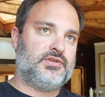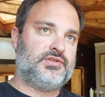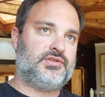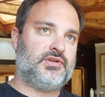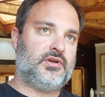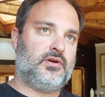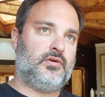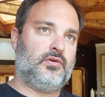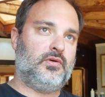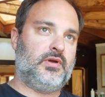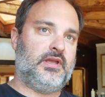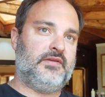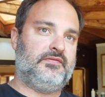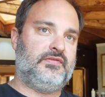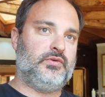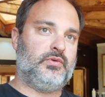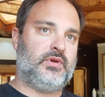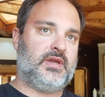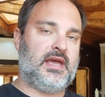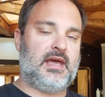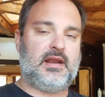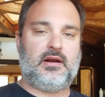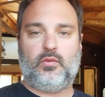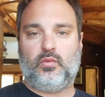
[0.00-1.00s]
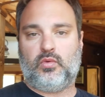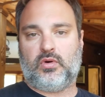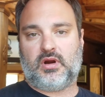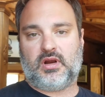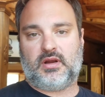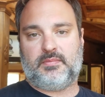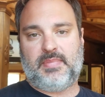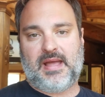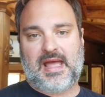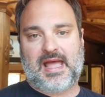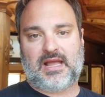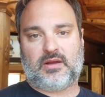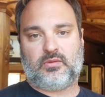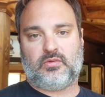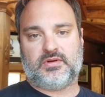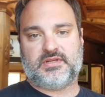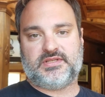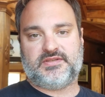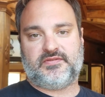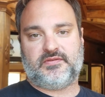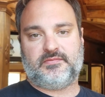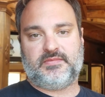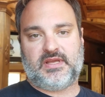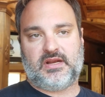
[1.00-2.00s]
So if you kind of work
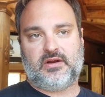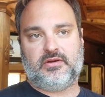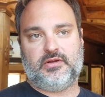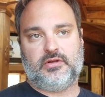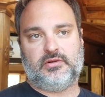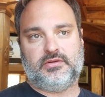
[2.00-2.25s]
backwards from there,